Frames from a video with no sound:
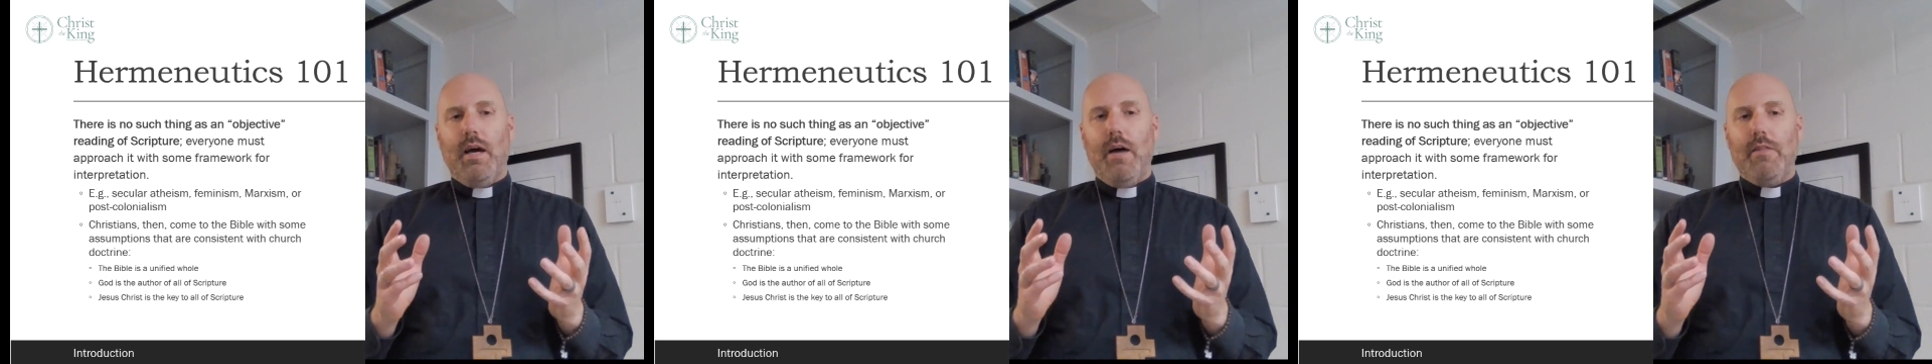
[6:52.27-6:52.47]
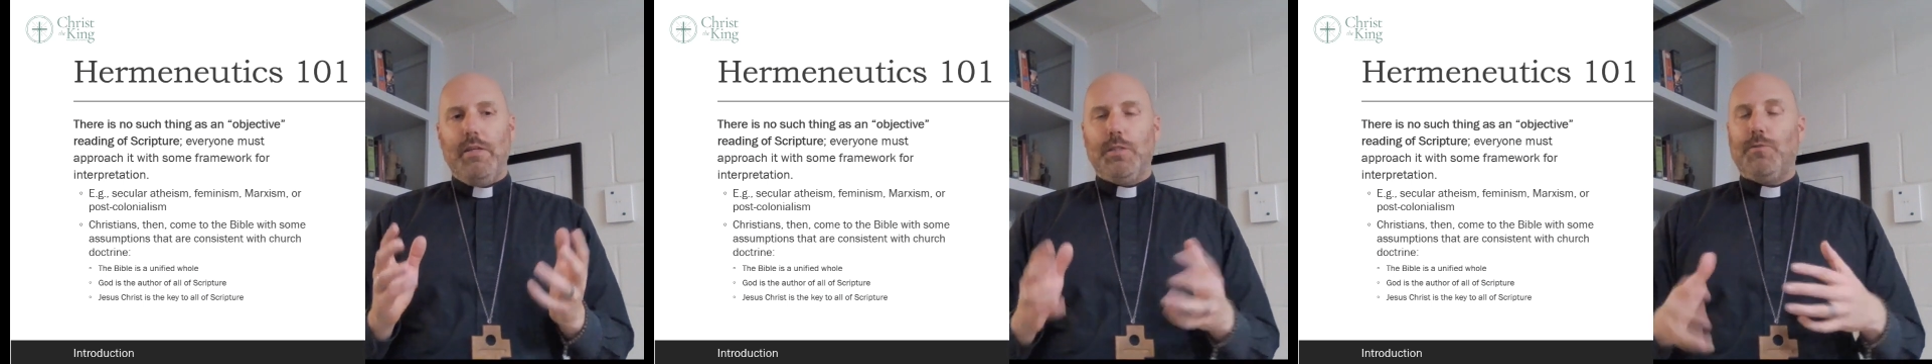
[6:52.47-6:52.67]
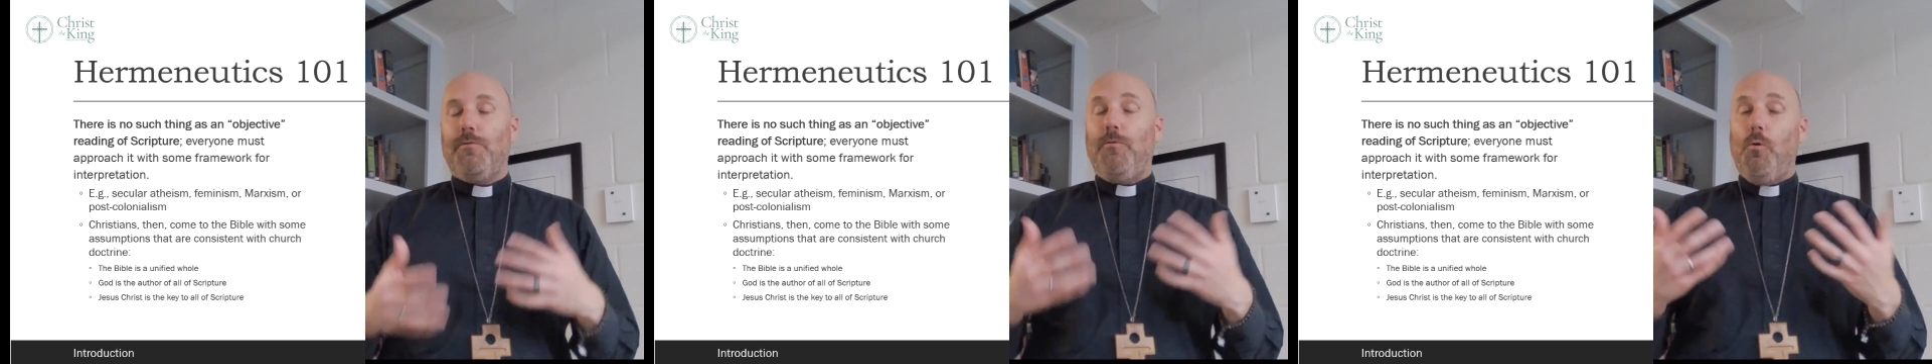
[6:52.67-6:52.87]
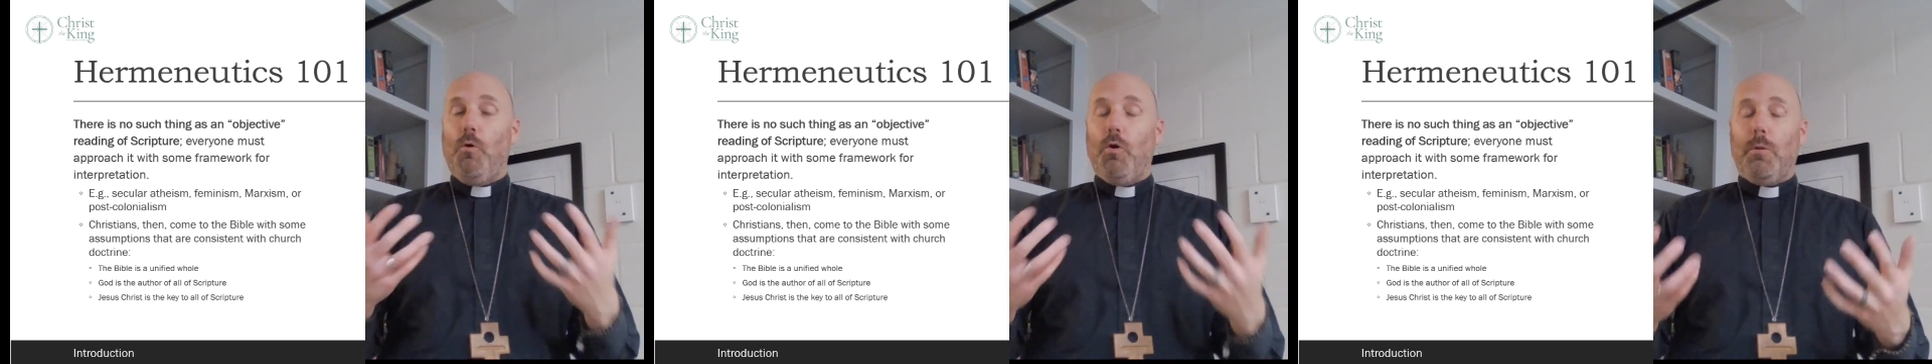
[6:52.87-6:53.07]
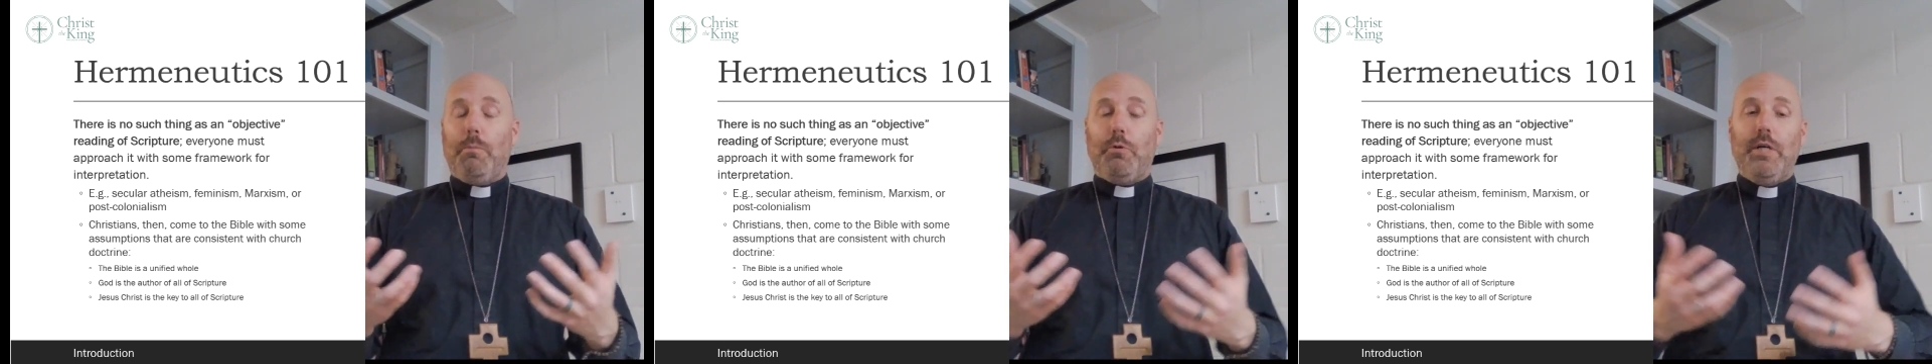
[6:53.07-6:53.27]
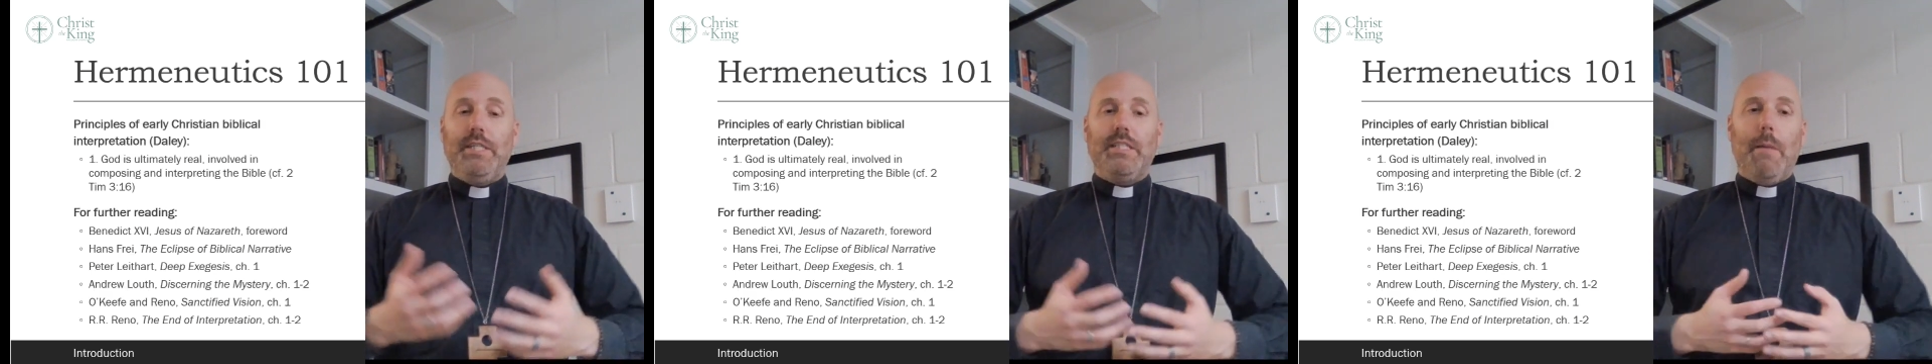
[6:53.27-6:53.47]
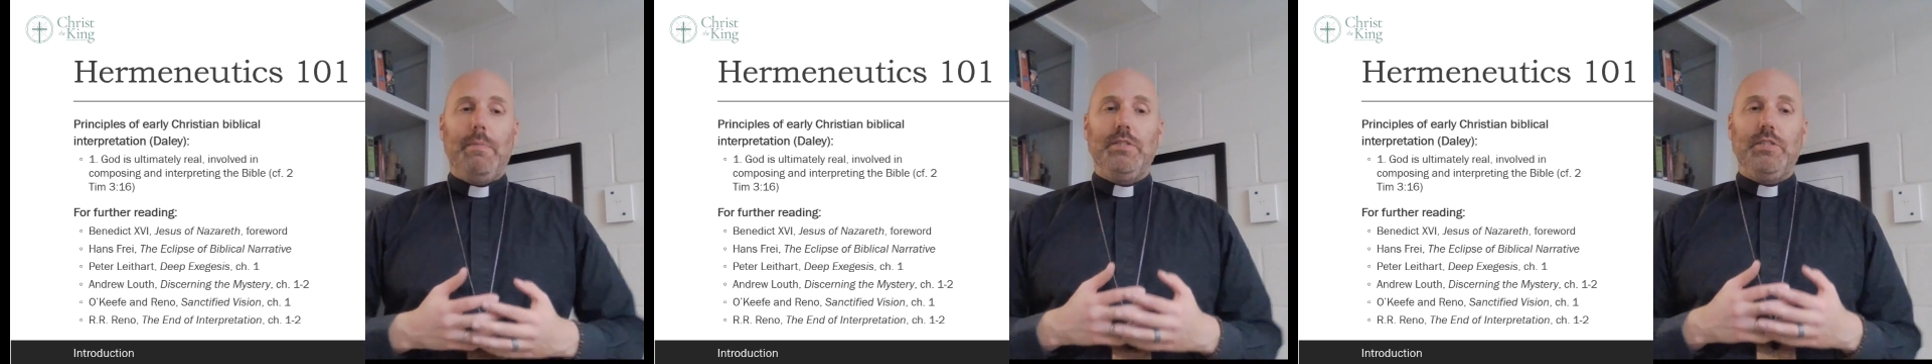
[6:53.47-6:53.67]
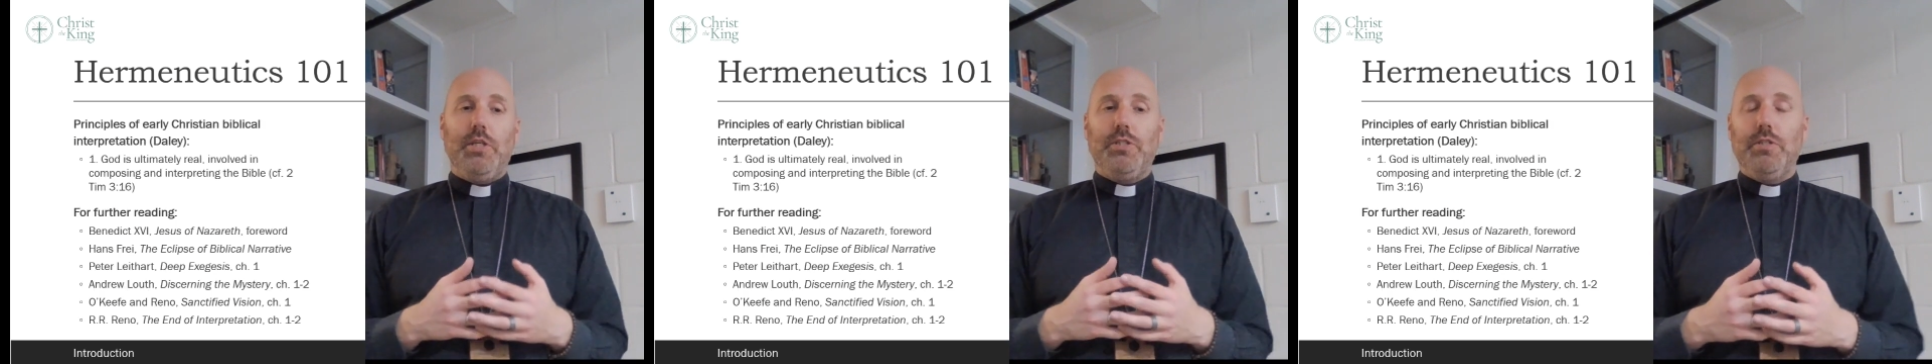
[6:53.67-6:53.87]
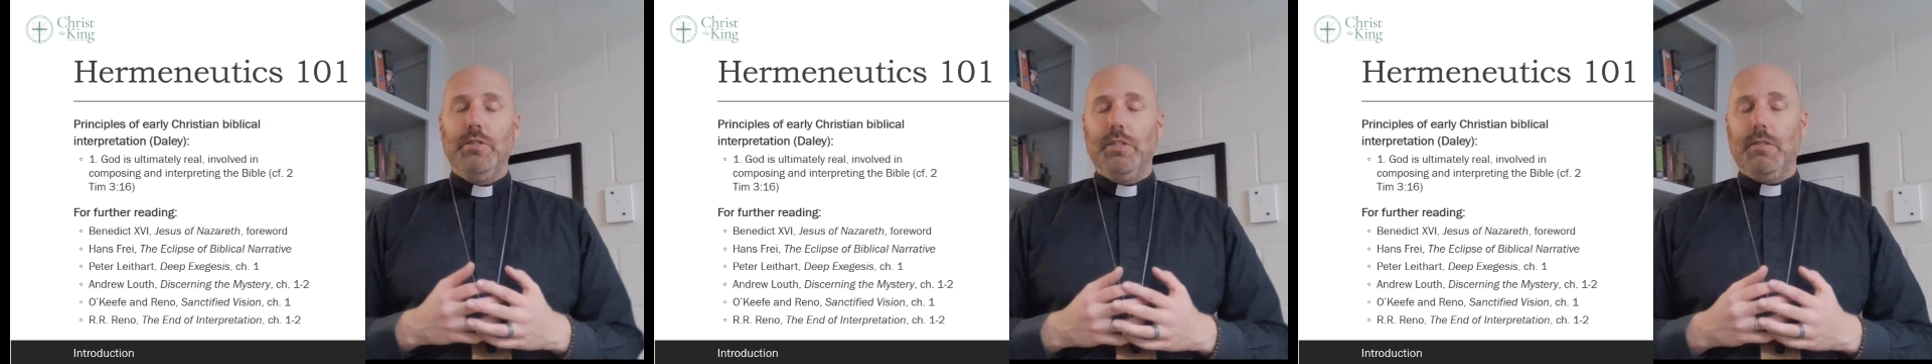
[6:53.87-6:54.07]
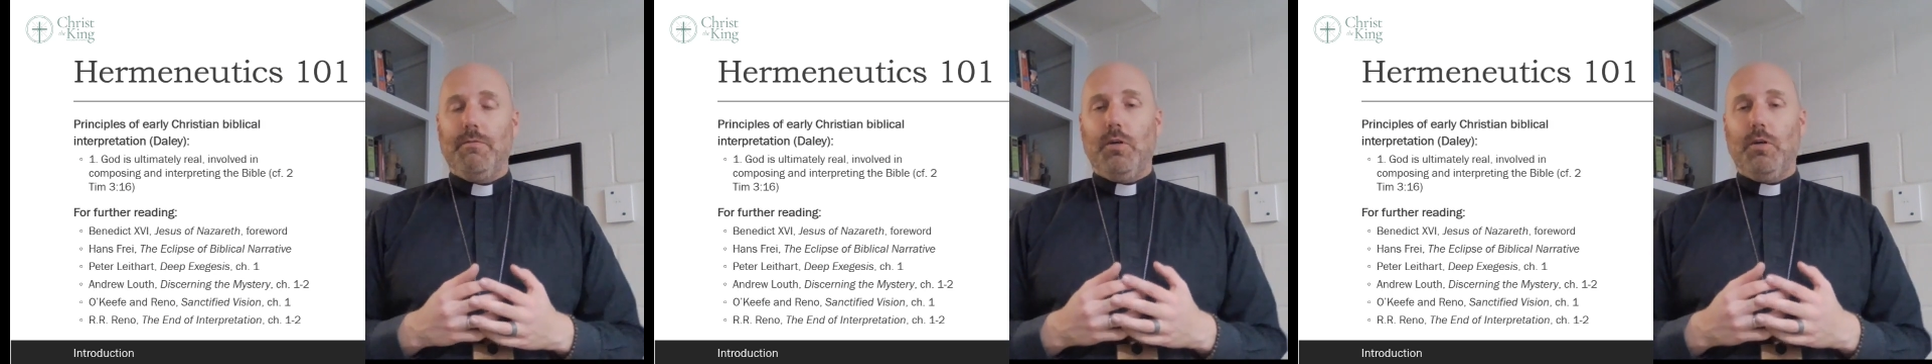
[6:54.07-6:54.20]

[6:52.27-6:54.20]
these 4 presuppositions of